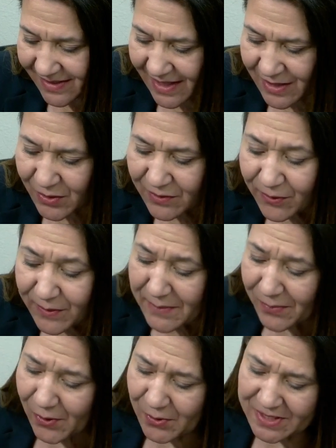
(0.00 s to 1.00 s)
The uniform
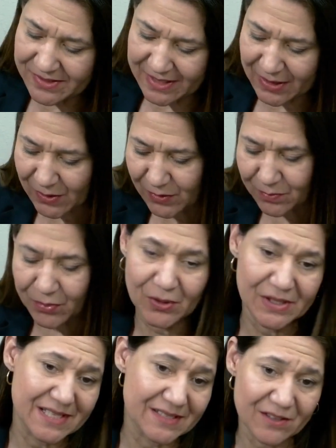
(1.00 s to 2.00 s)
employees include
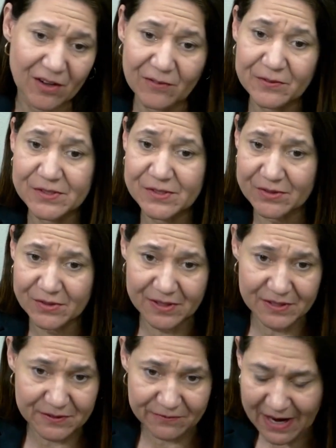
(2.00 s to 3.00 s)
police
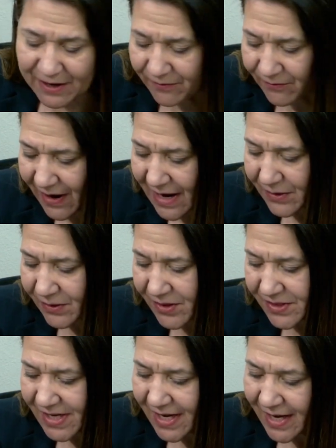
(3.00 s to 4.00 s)
officers, firefighters,